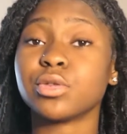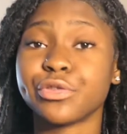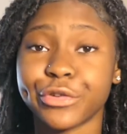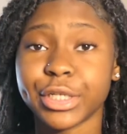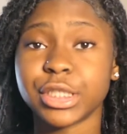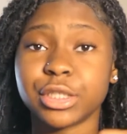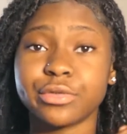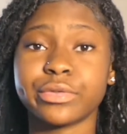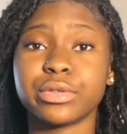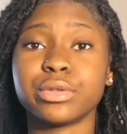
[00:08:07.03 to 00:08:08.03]
was very
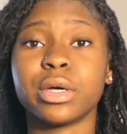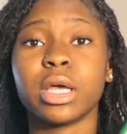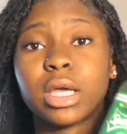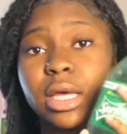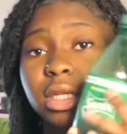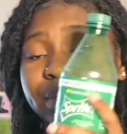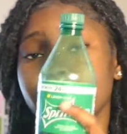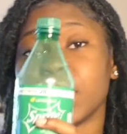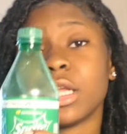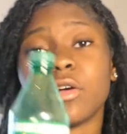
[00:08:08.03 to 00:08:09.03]
helpful in the
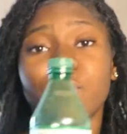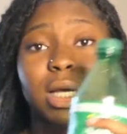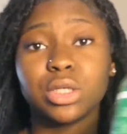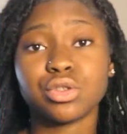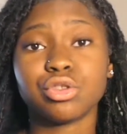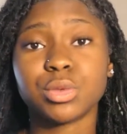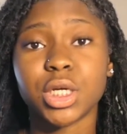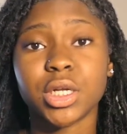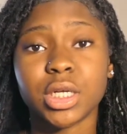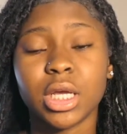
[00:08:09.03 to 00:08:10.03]
beginning of my YouTube
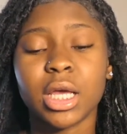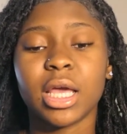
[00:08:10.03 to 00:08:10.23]
journey,